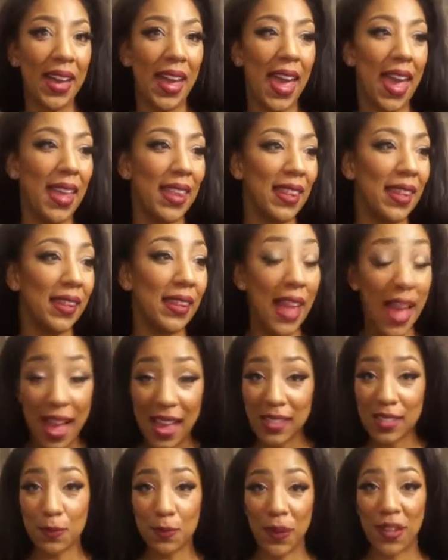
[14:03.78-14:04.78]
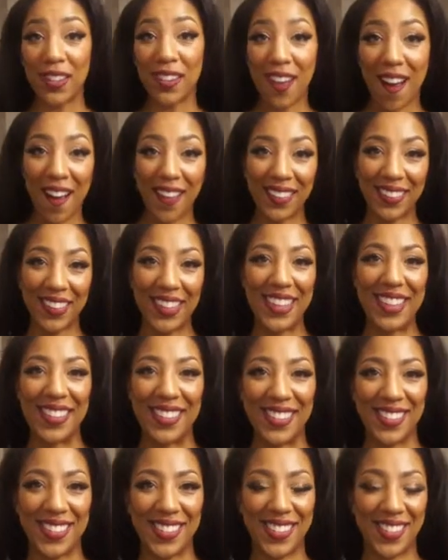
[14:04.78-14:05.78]
And last but not
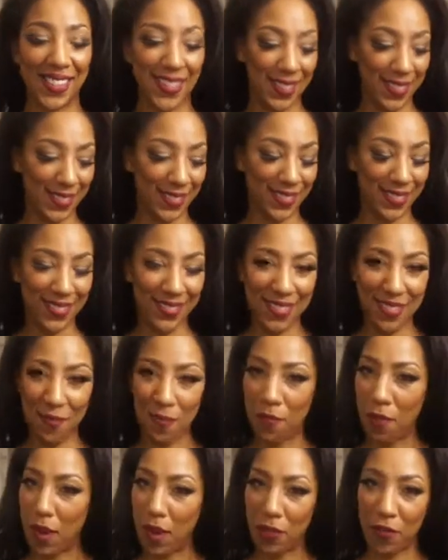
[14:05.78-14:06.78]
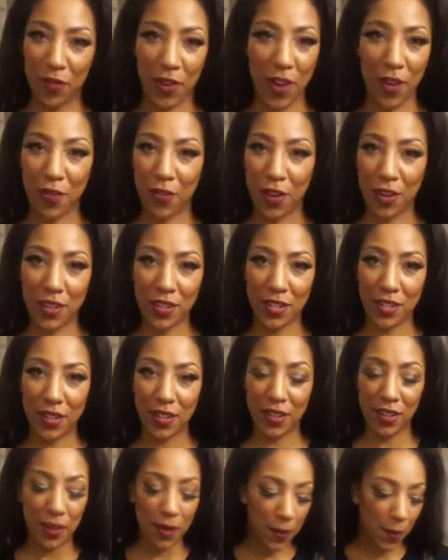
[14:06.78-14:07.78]
least, my favorite,
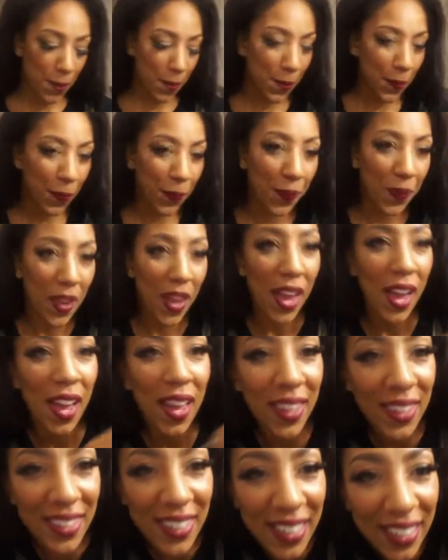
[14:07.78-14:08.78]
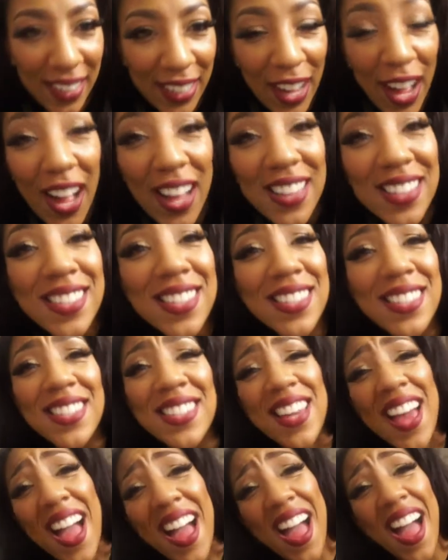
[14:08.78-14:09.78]
you gots
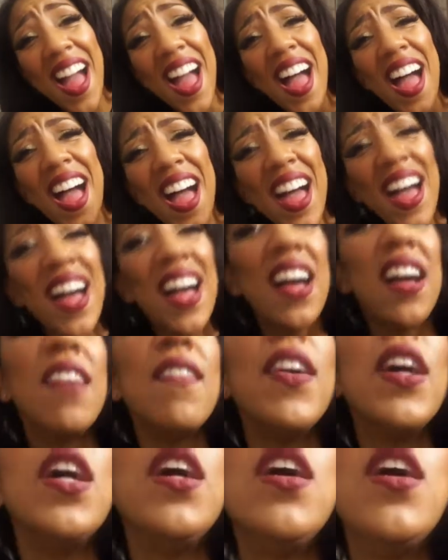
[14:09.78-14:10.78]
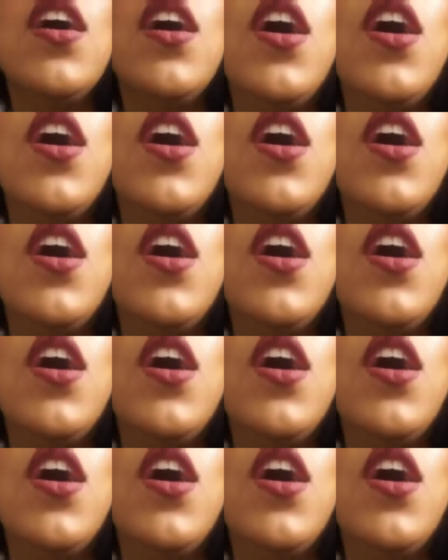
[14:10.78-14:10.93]
to have